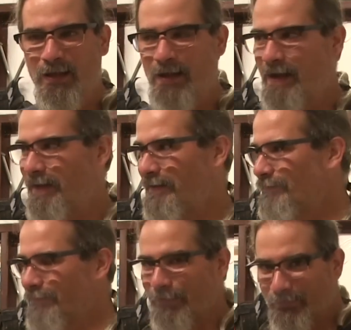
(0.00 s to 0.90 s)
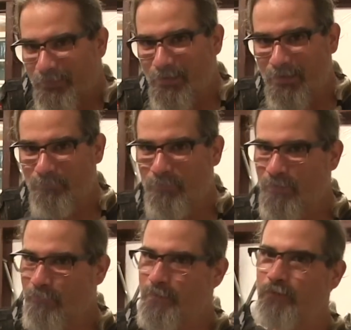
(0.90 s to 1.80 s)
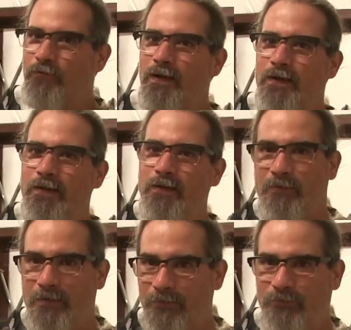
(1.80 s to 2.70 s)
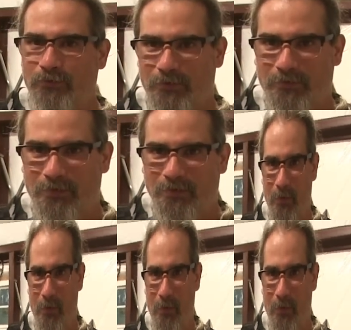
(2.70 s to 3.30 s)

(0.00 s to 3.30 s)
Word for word: and that's the third time of me trying it, kickstarting it that